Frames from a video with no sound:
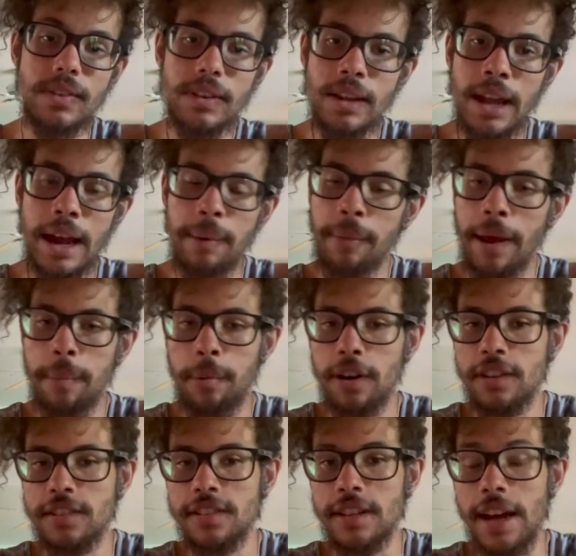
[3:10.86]
I'm that
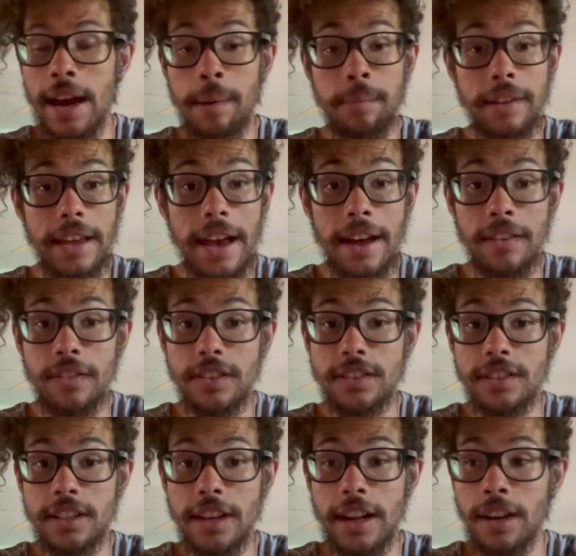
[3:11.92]
person. I'm the
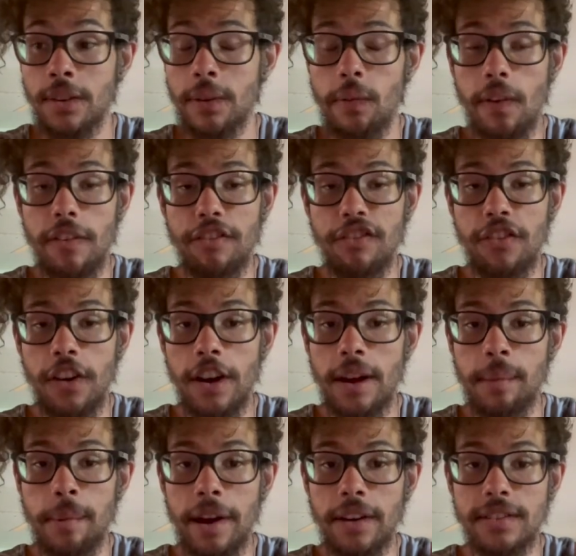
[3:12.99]
adversary. I don't give a fuck
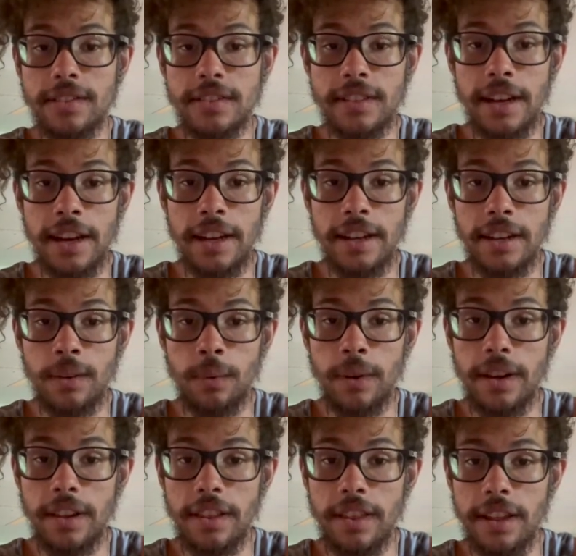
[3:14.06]
about society or what
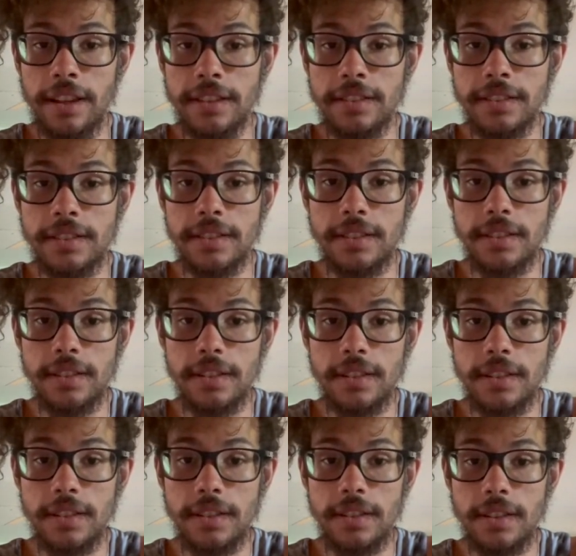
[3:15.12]
it thinks
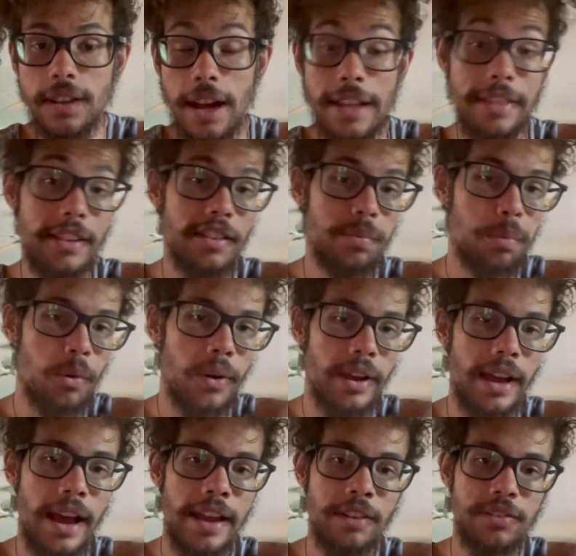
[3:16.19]
at this point
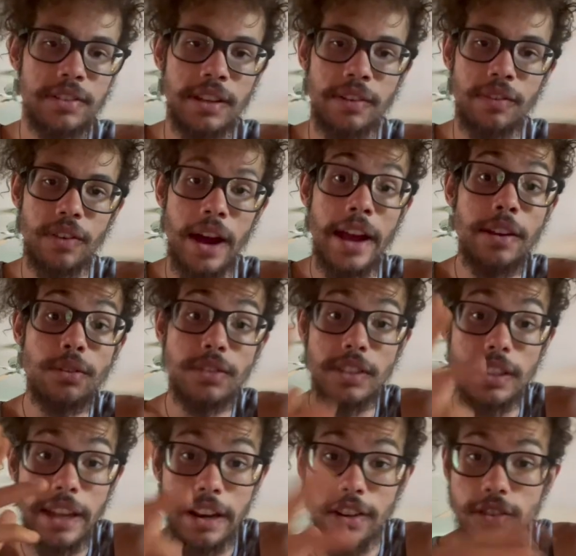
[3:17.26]
i used to give i used to
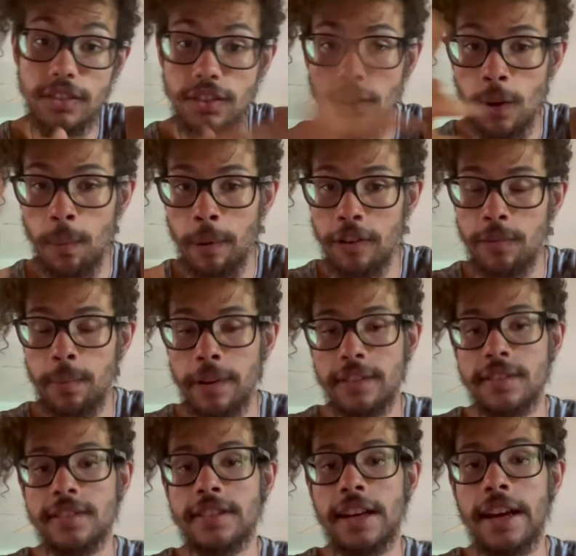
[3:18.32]
care so much about
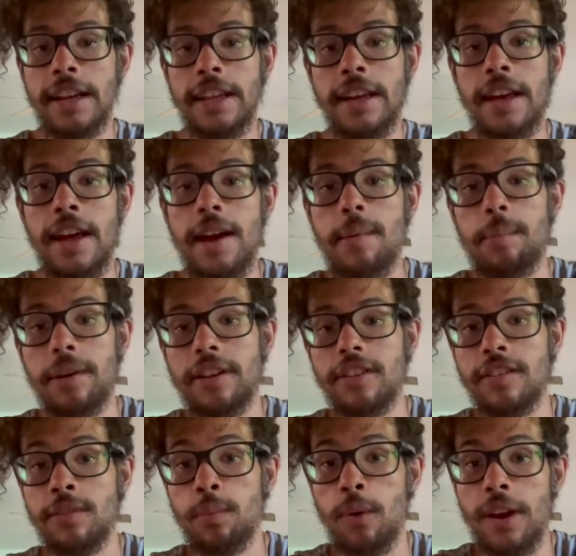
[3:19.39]
society but at
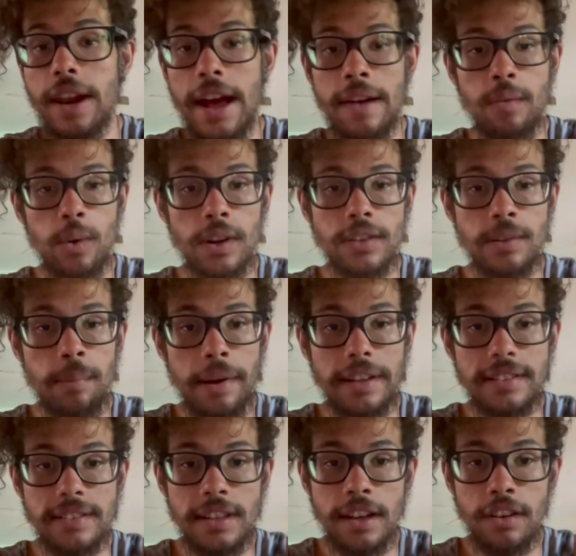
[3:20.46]
this point i've worked on
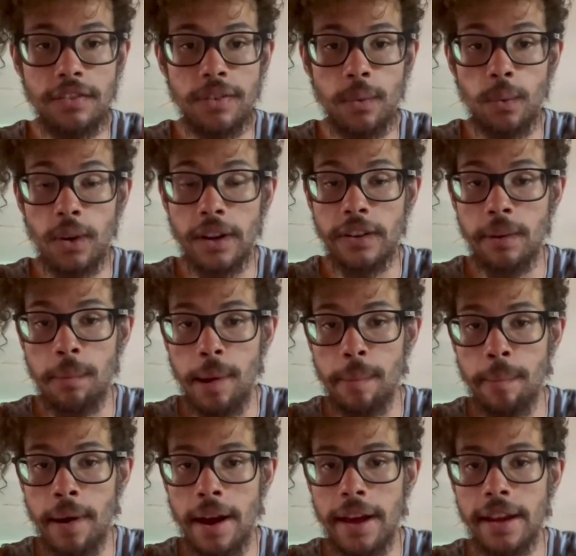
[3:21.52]
myself i've worked on my
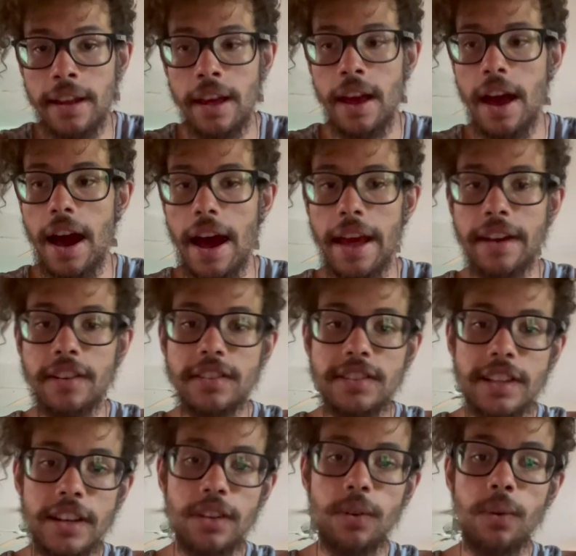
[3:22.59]
mind i
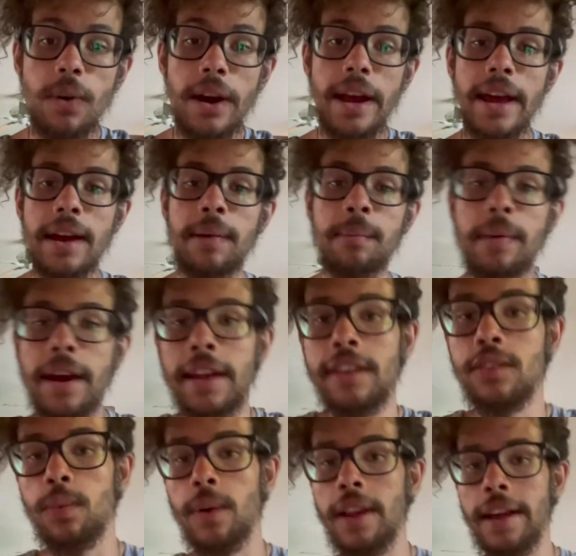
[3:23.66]
understand who i am and
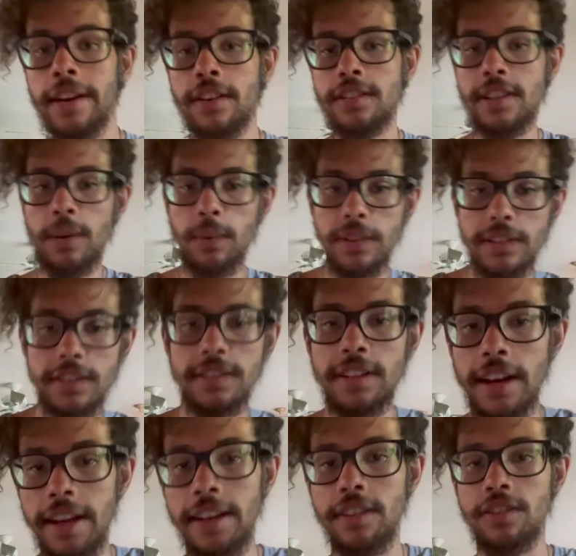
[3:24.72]
as well i understand what
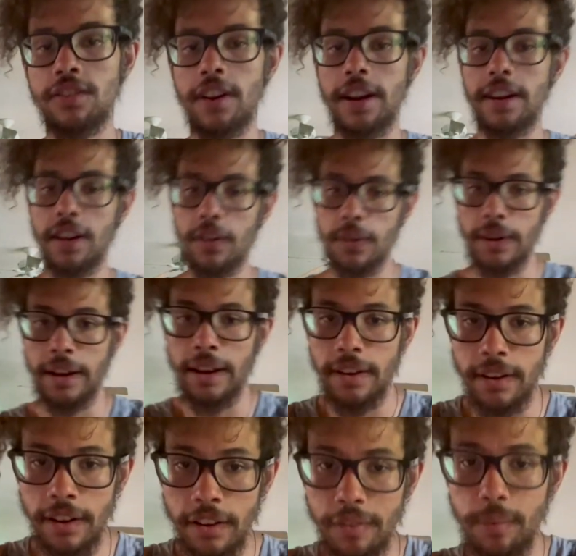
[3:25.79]
society is trying to create
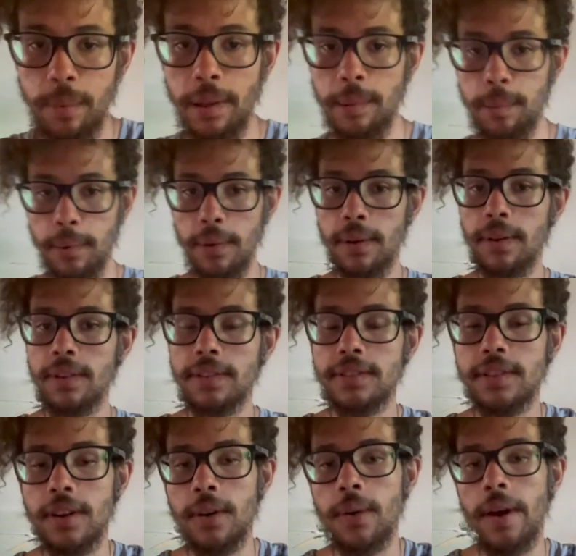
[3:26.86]
of people
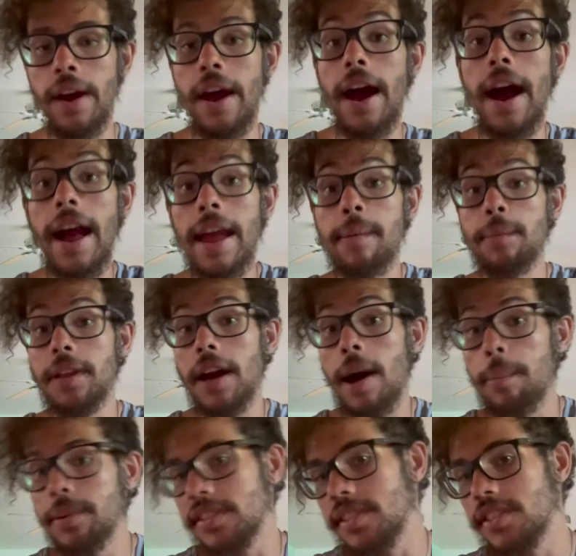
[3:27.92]
so i am the
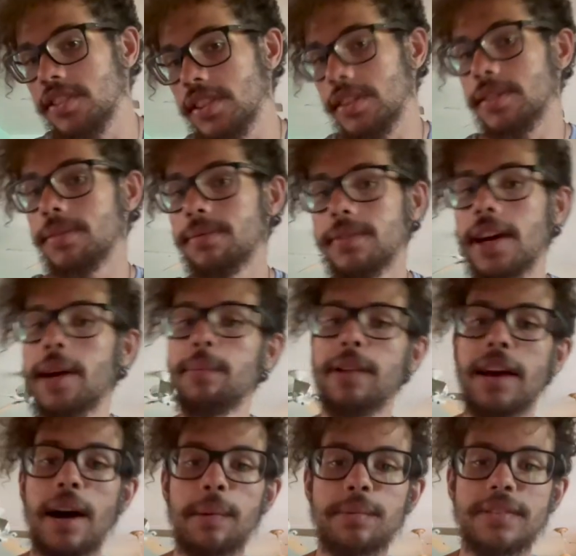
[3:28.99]
opposition i'm the
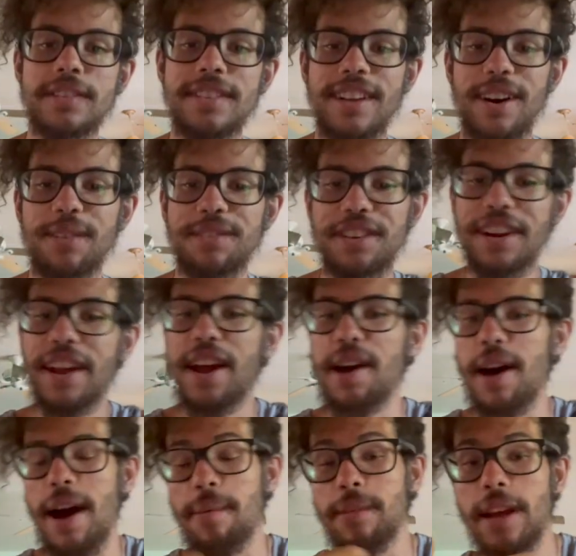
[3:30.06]
ops no i'm joking.
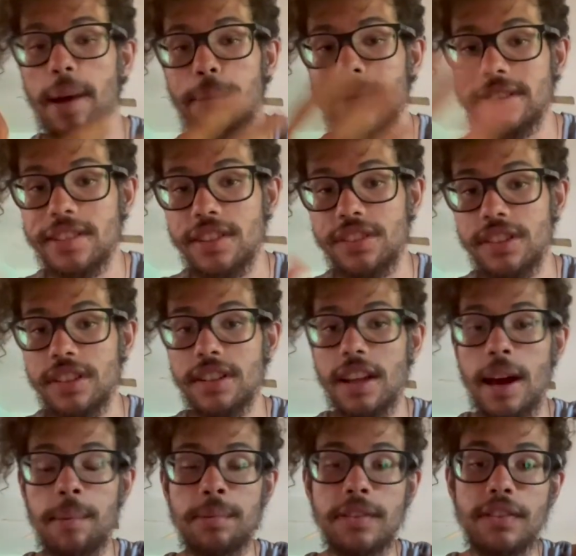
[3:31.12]
i'm the opposition the
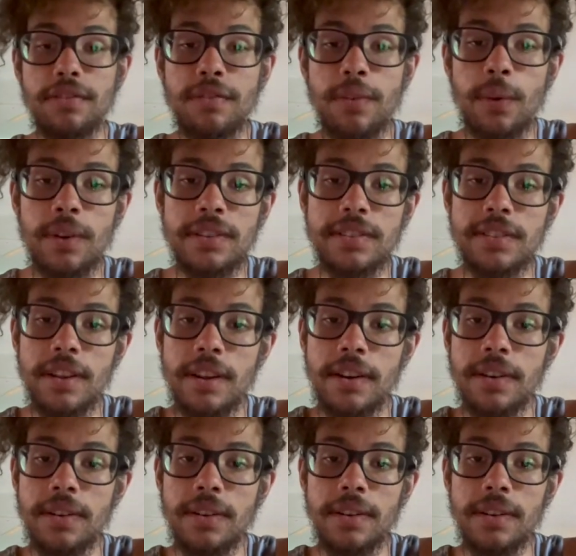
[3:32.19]
opposite force though